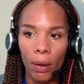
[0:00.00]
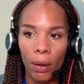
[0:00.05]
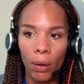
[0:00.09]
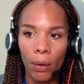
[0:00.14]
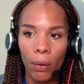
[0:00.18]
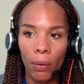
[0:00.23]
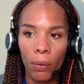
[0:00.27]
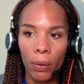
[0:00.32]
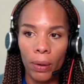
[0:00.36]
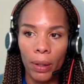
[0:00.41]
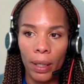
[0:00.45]

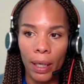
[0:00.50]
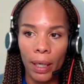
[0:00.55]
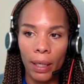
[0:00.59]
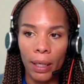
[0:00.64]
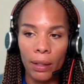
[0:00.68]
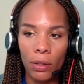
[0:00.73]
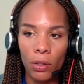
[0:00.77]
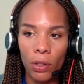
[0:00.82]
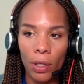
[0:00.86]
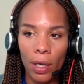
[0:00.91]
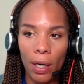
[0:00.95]
okay.
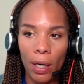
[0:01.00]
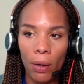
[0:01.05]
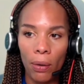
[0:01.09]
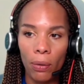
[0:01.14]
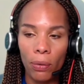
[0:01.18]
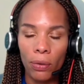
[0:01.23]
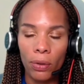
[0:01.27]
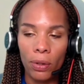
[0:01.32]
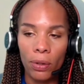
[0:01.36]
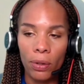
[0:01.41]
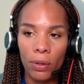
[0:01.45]

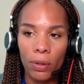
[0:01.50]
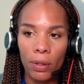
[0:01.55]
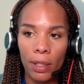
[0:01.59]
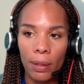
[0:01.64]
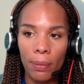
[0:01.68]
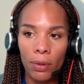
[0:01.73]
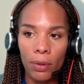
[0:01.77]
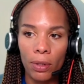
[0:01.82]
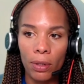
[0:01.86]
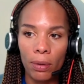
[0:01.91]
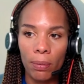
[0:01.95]
Chao
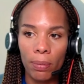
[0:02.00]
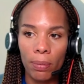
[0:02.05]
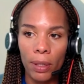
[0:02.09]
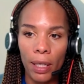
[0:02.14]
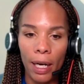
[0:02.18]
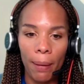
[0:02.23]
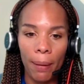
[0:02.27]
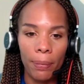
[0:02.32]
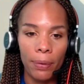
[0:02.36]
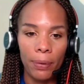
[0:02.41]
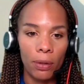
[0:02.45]
seems to be
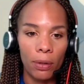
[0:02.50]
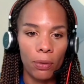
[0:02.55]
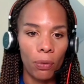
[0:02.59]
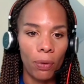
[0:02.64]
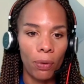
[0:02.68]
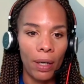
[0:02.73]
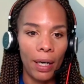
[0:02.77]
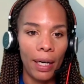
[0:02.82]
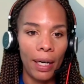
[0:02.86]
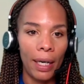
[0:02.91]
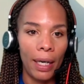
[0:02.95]
absent
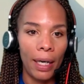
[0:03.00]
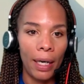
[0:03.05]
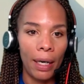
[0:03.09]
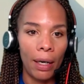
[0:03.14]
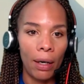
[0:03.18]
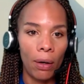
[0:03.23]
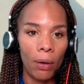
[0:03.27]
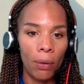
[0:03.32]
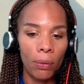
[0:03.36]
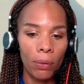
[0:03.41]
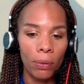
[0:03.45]
right
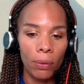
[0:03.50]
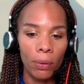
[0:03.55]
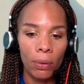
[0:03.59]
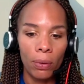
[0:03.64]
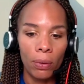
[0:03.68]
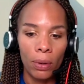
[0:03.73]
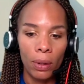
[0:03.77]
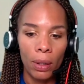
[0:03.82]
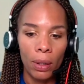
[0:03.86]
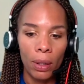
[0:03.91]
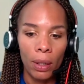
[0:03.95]
now.
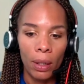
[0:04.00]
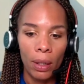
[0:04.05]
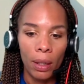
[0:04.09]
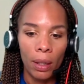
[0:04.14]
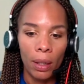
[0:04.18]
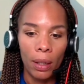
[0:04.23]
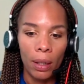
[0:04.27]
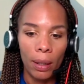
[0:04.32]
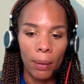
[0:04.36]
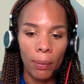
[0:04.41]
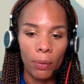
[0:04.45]

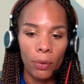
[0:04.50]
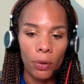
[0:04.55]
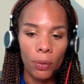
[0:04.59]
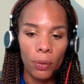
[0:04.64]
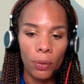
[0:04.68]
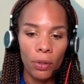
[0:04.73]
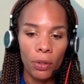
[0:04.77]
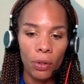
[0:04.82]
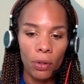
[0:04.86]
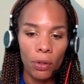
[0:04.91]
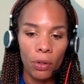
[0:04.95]
I will
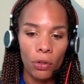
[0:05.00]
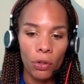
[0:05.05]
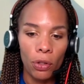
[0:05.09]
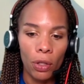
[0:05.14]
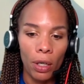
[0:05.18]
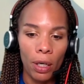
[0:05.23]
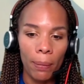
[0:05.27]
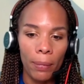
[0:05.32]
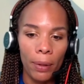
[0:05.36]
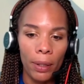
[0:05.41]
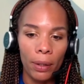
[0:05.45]
switch to the
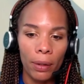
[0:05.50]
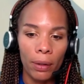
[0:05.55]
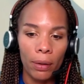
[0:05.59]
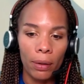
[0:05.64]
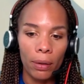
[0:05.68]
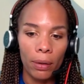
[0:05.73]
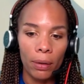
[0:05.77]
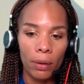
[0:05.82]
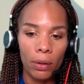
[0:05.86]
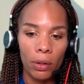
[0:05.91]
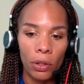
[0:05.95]
German
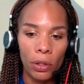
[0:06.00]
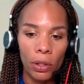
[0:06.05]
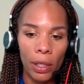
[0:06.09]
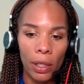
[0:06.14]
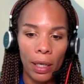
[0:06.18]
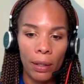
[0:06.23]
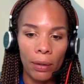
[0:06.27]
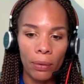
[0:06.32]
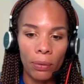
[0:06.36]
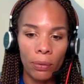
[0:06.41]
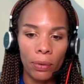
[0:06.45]

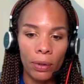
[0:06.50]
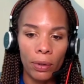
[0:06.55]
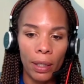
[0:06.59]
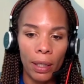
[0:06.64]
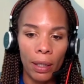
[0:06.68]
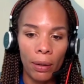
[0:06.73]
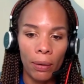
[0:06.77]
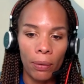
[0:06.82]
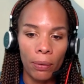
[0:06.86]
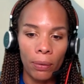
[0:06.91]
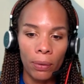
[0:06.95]
channel
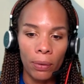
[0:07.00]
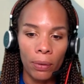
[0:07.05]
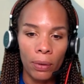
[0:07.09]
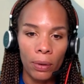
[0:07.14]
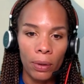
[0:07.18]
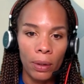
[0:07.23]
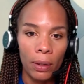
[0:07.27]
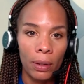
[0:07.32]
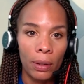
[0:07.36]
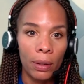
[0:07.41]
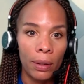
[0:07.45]
now.
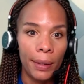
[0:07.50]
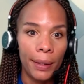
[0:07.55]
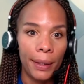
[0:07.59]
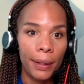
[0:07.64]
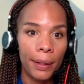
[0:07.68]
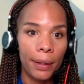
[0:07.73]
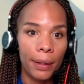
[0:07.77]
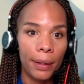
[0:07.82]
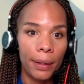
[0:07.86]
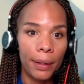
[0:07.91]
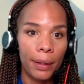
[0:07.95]

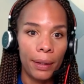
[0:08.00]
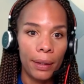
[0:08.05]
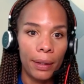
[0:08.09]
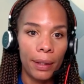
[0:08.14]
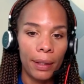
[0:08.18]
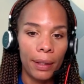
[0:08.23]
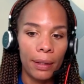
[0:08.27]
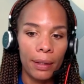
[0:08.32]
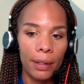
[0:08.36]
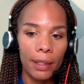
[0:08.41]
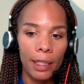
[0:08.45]

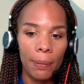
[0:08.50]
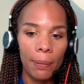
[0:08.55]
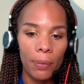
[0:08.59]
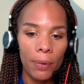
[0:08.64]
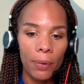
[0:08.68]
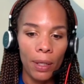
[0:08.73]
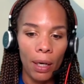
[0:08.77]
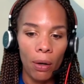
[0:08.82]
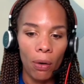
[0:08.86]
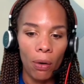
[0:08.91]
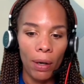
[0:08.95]
Denn es
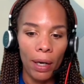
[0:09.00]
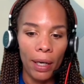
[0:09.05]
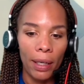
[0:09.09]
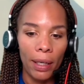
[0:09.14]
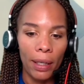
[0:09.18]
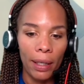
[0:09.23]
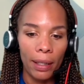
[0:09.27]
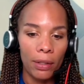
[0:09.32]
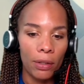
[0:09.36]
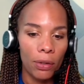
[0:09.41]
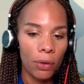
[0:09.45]
gibt auch
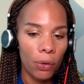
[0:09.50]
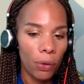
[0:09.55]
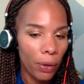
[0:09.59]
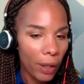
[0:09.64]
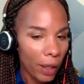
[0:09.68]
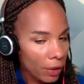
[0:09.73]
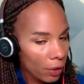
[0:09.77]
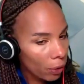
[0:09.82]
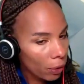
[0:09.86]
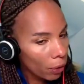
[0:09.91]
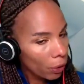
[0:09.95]
eine ganz
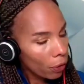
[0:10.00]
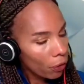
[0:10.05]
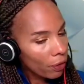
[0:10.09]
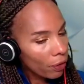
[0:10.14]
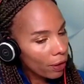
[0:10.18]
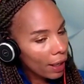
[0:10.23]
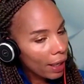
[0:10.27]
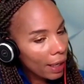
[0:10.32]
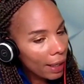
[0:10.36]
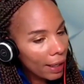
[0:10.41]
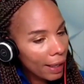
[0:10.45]
konkrete
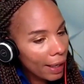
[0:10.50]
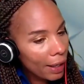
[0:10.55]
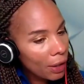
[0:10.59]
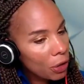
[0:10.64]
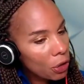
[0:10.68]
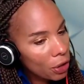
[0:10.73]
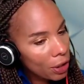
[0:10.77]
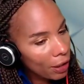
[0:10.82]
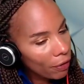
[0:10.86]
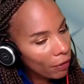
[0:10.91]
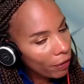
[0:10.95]
Rückfrage an
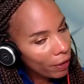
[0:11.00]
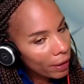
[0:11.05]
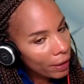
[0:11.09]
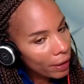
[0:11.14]
Stefanie.